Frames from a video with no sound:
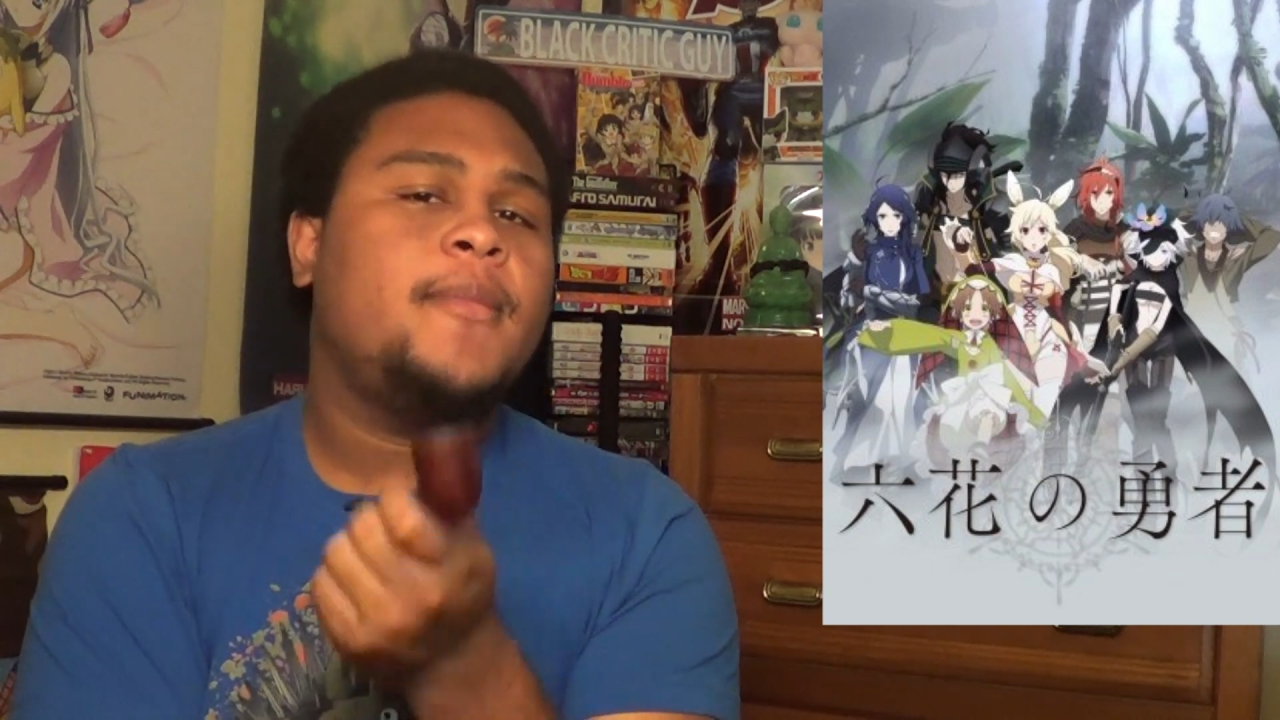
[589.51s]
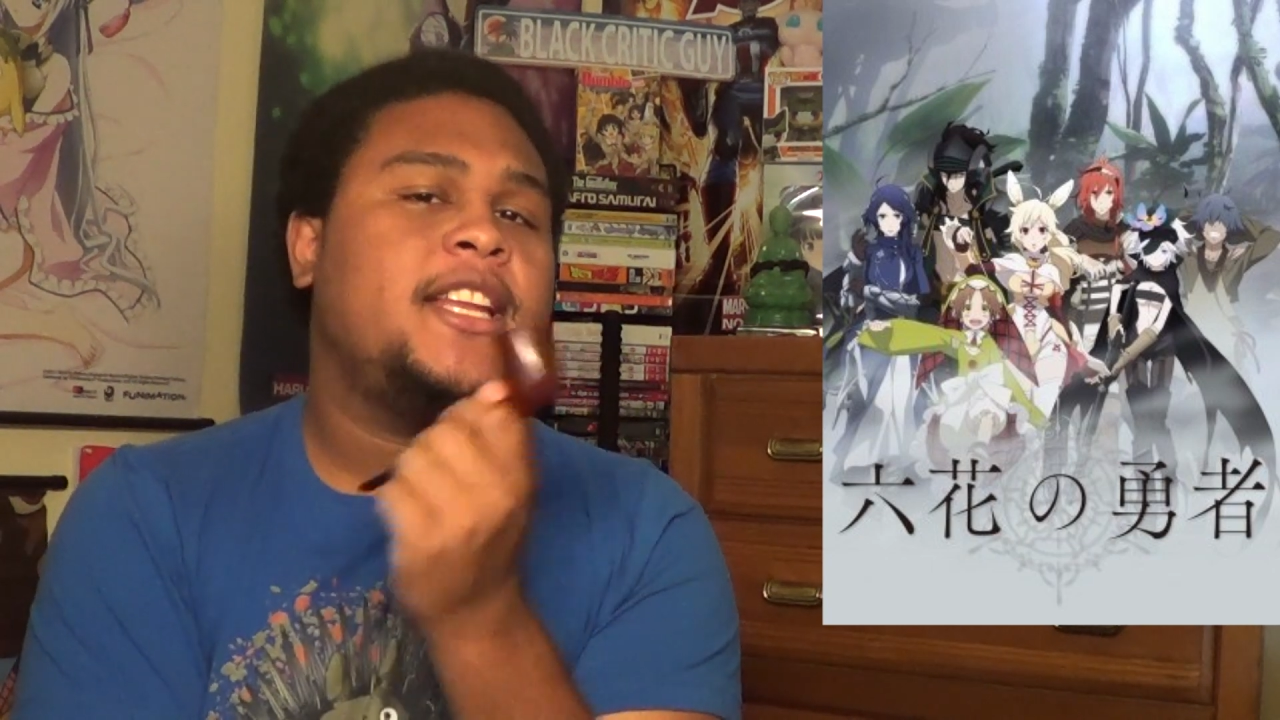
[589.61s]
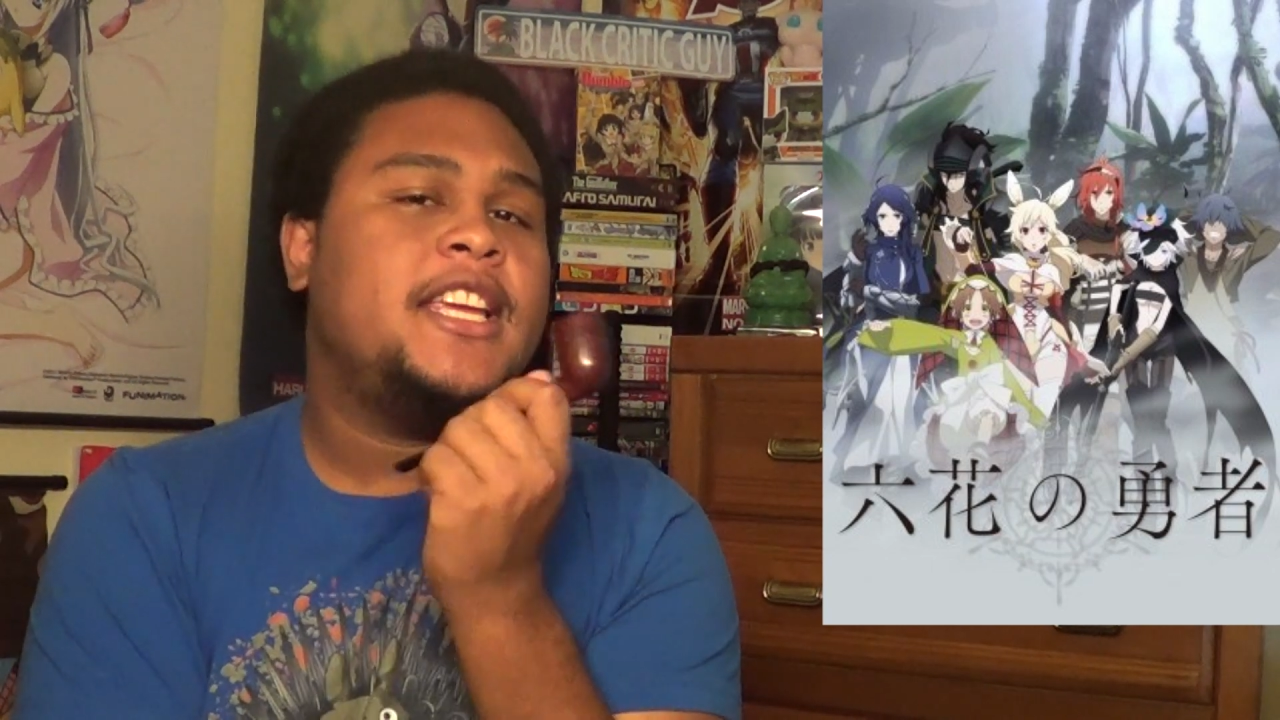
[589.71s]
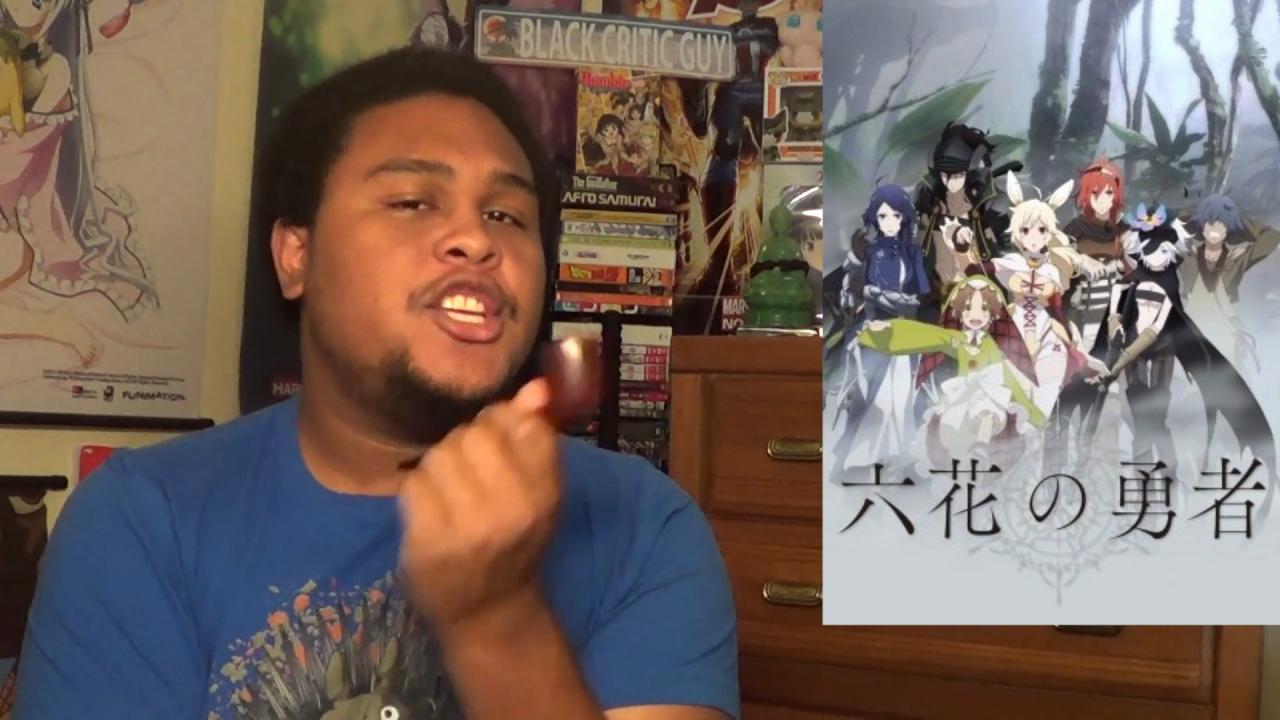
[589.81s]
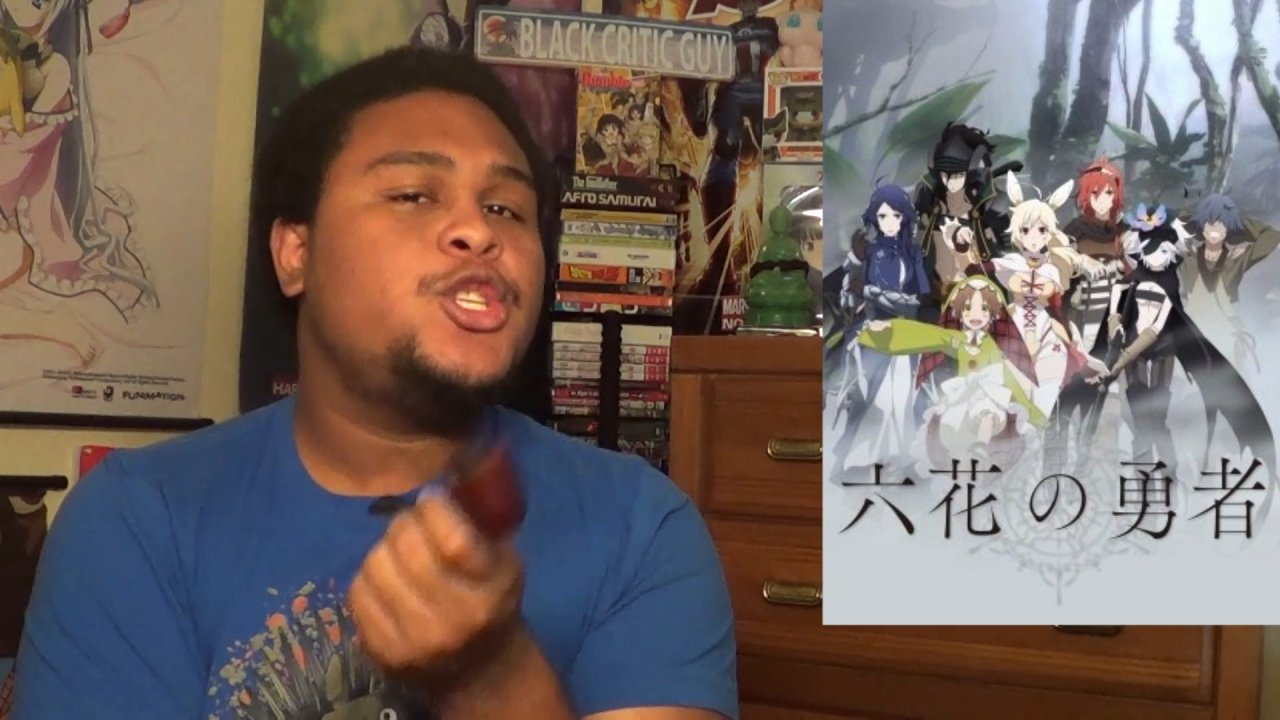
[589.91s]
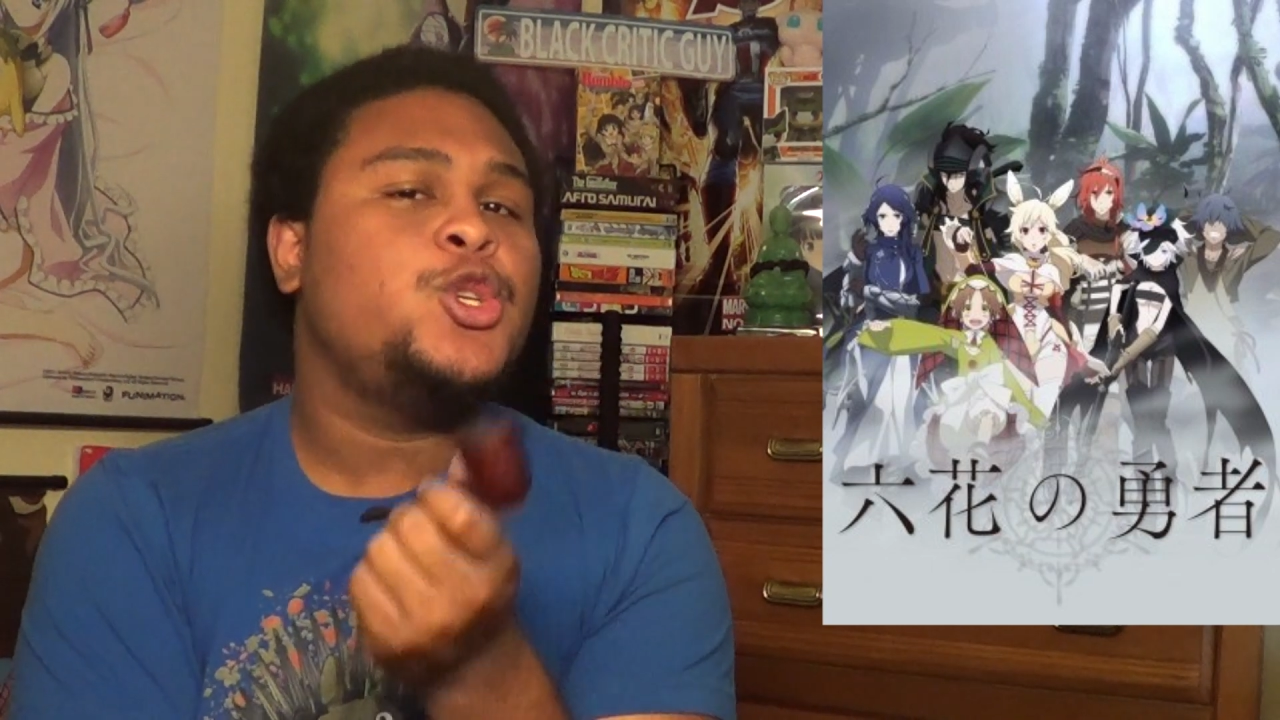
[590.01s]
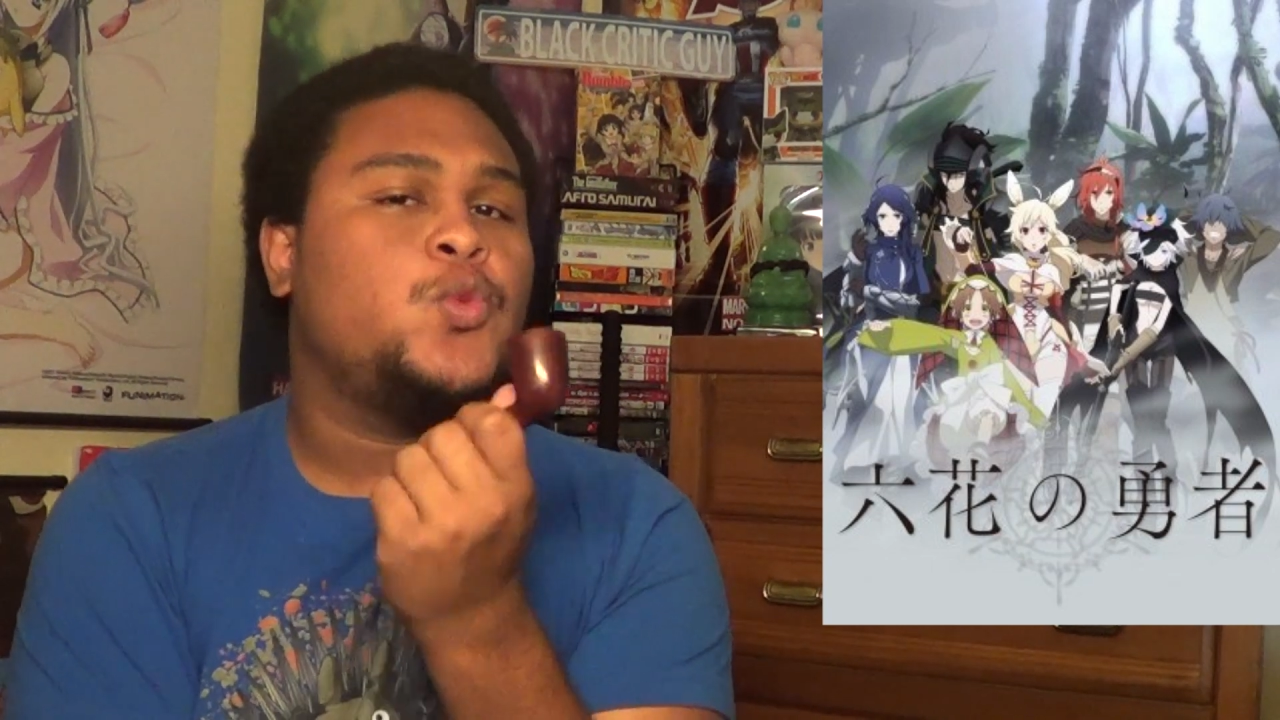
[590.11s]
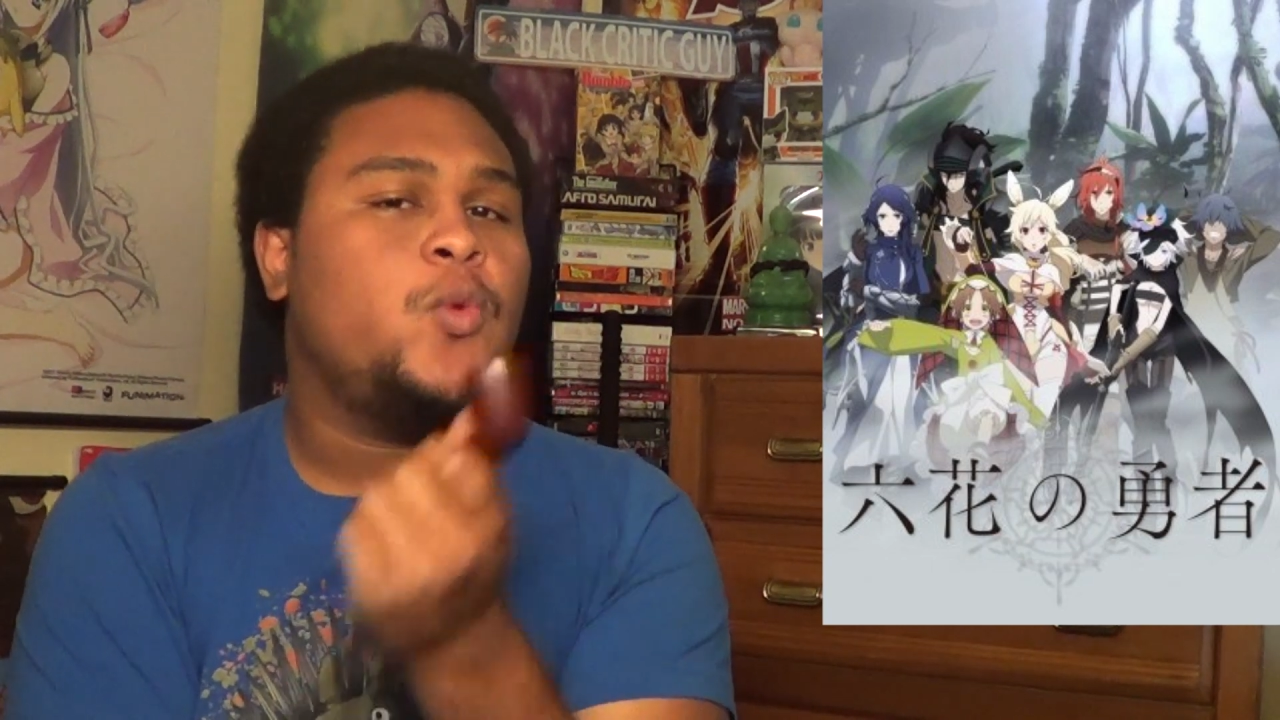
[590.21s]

many issues